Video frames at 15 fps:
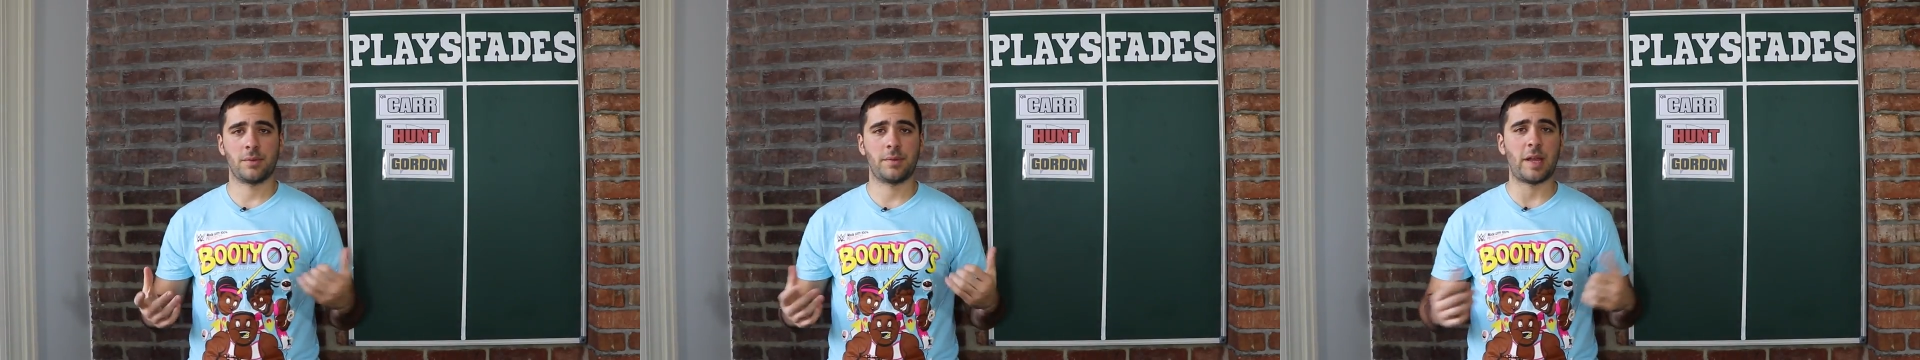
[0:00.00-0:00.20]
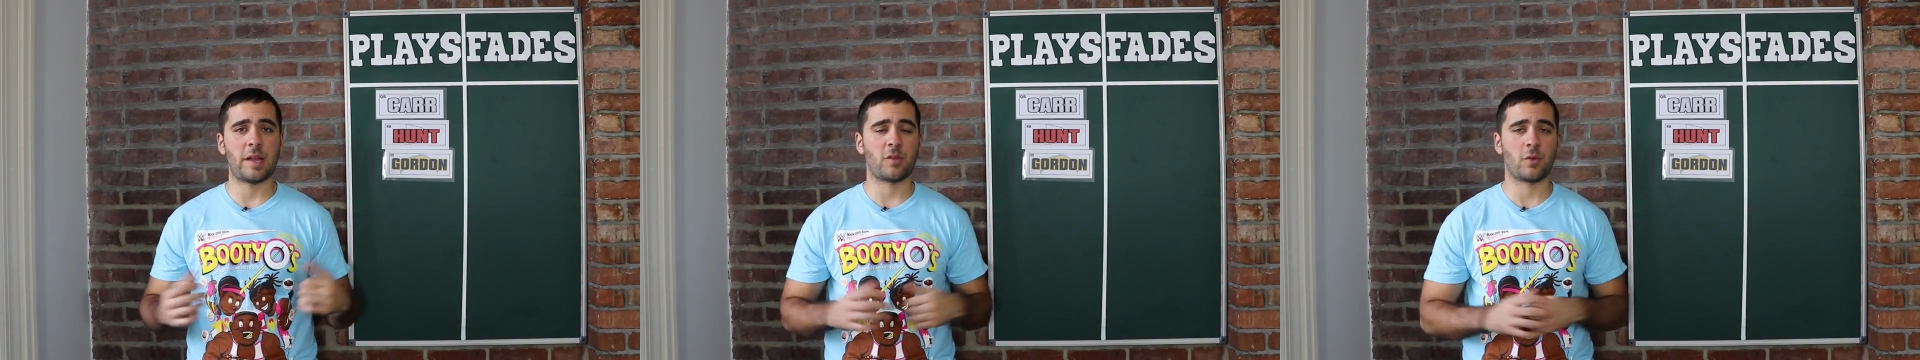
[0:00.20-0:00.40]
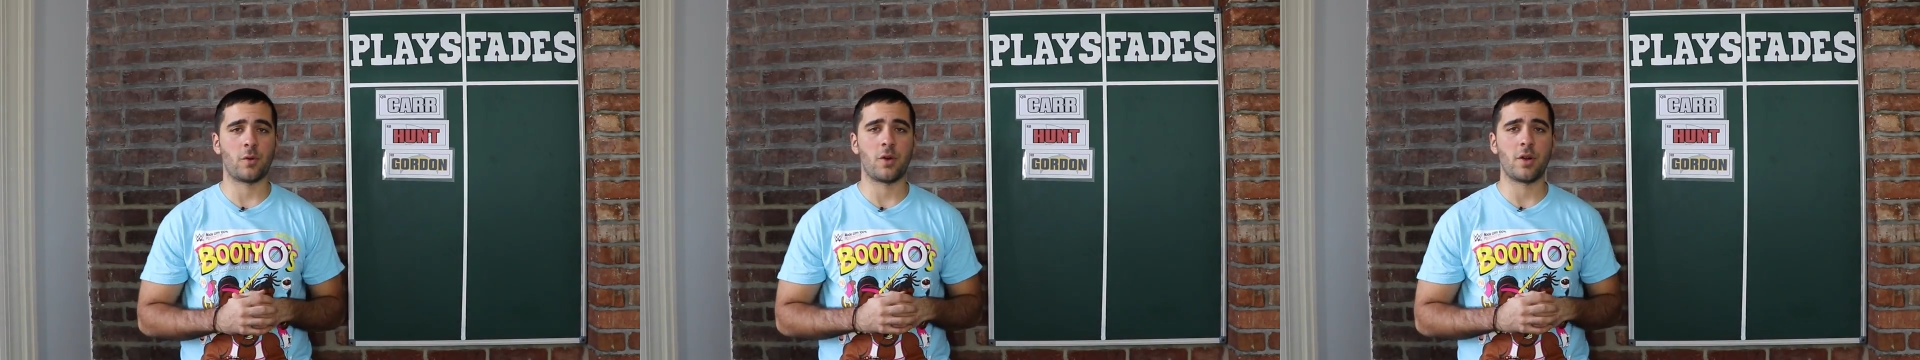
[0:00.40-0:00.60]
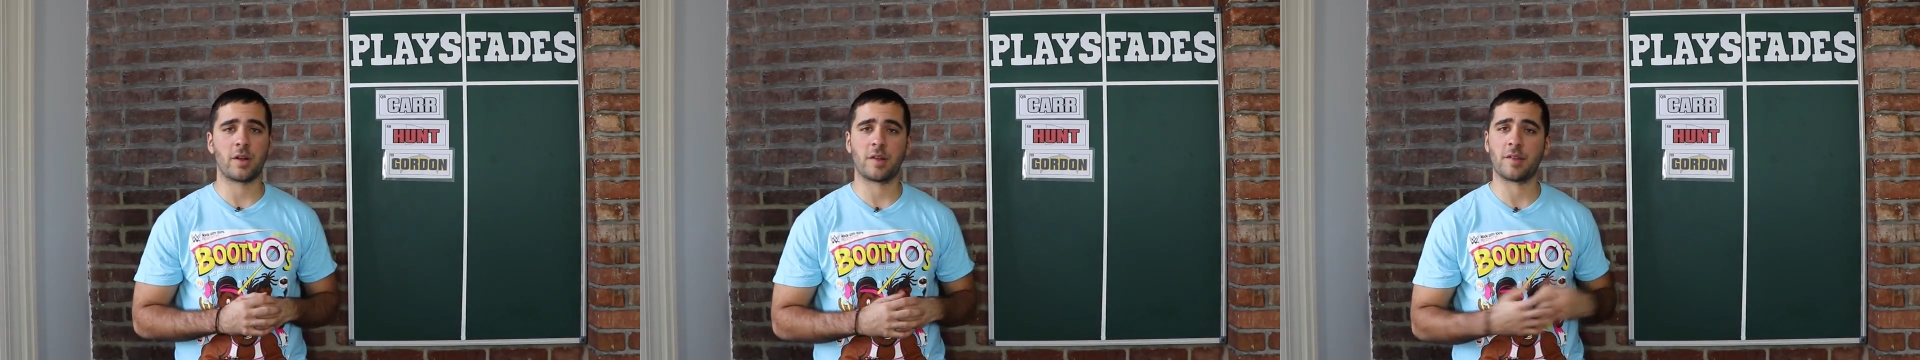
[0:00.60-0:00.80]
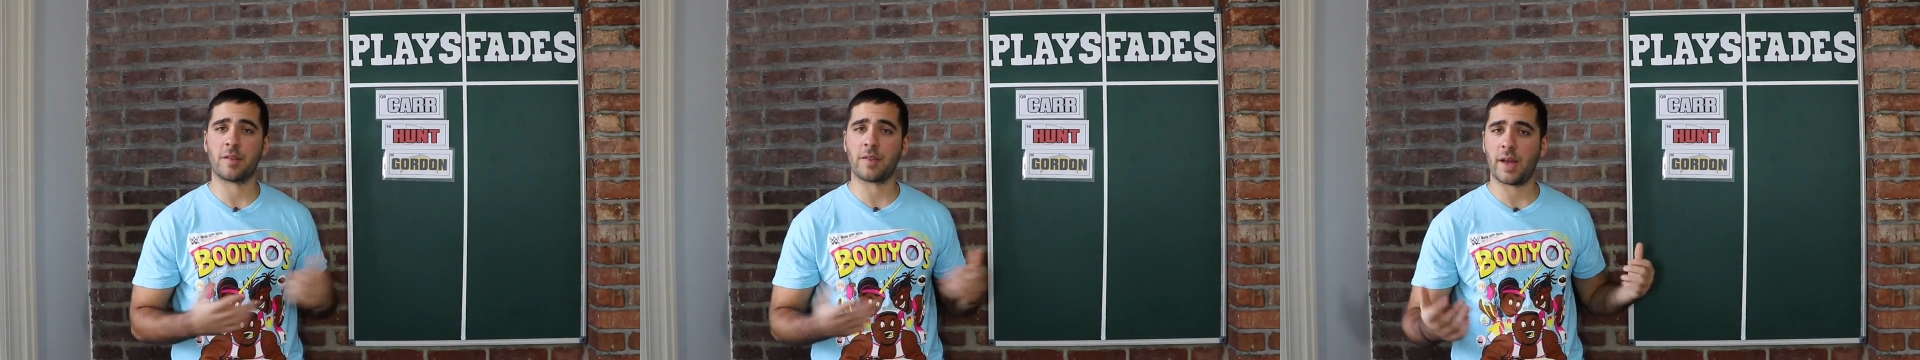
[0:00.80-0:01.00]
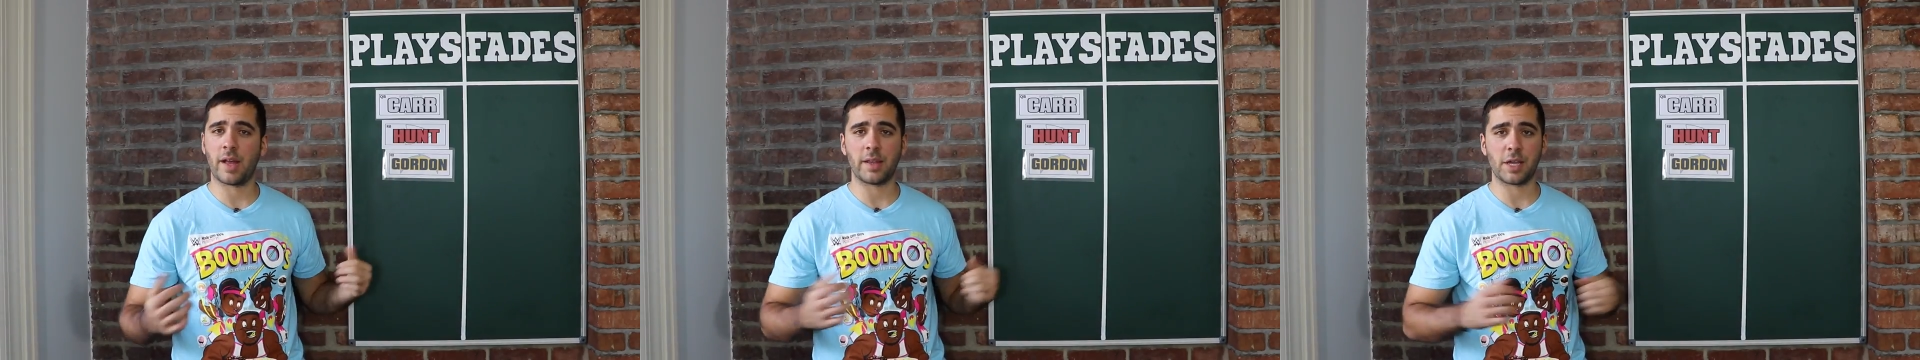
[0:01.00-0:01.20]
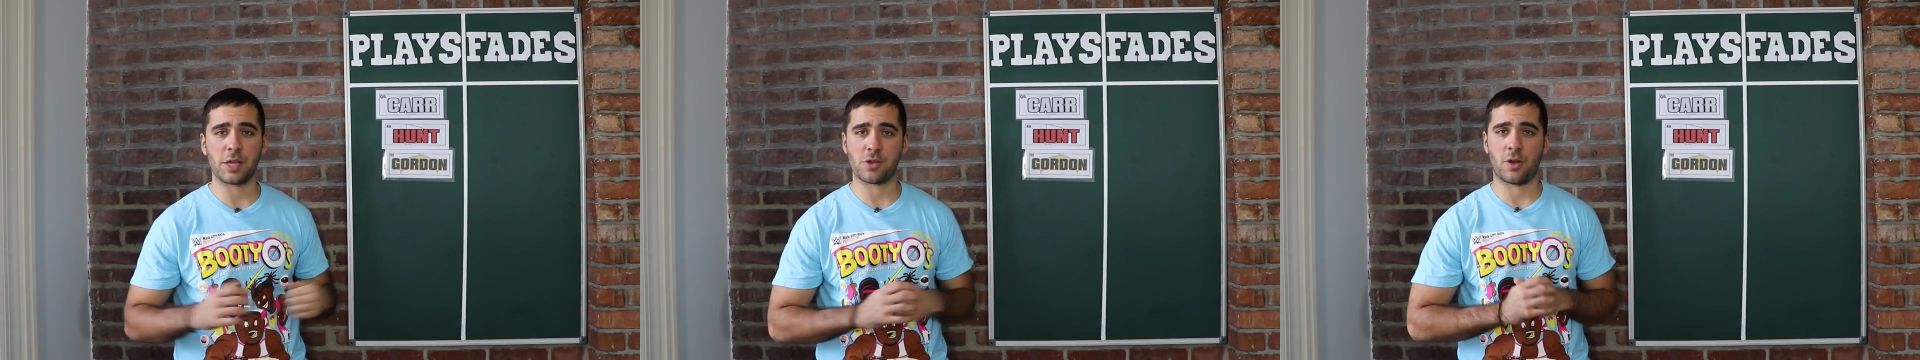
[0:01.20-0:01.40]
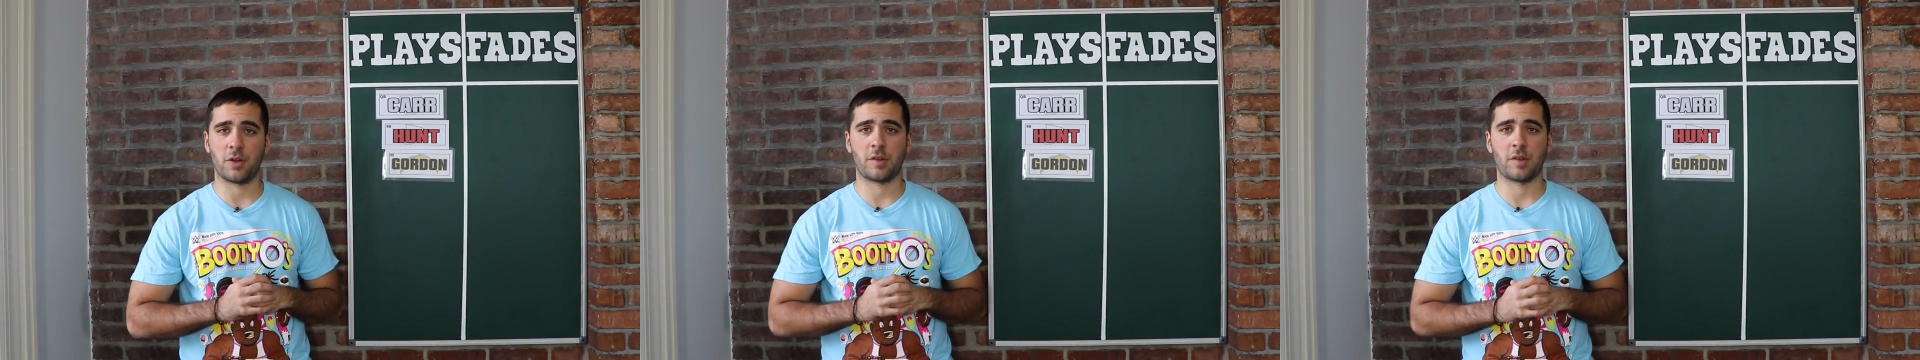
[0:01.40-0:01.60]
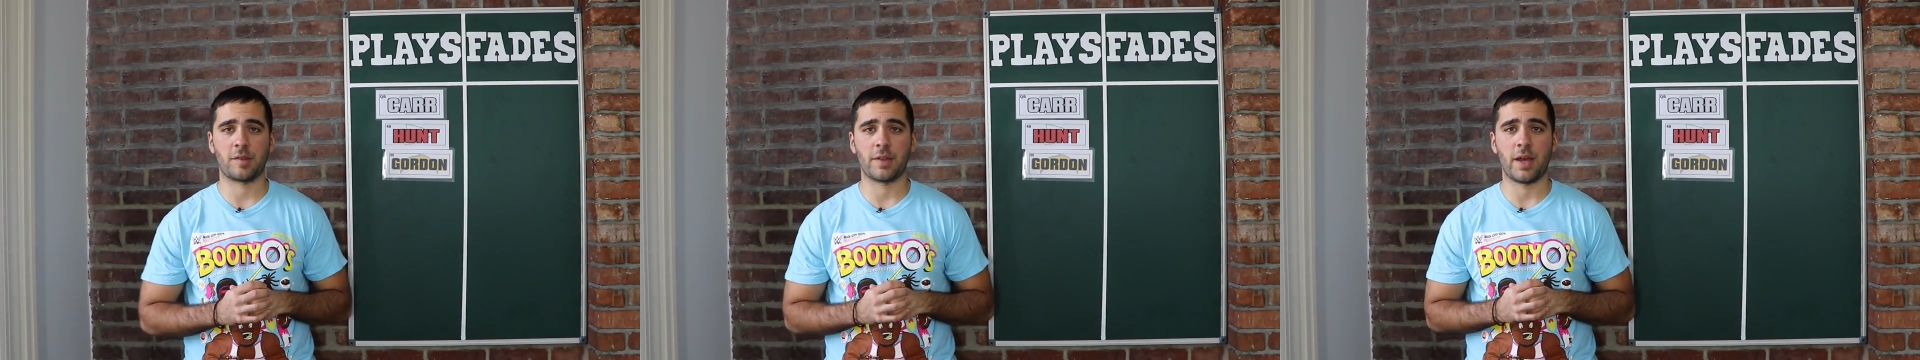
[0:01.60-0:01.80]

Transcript: that's wrong because of the LA Chargers